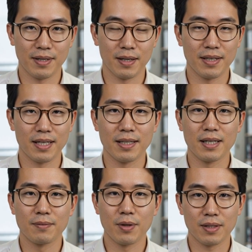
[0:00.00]
Given that
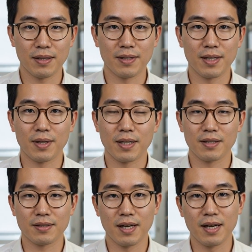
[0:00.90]
default
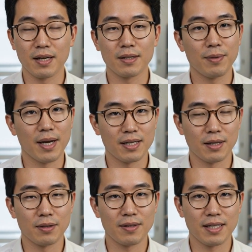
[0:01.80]
configuration, the
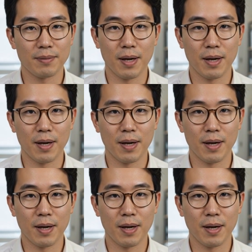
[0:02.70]
practical affected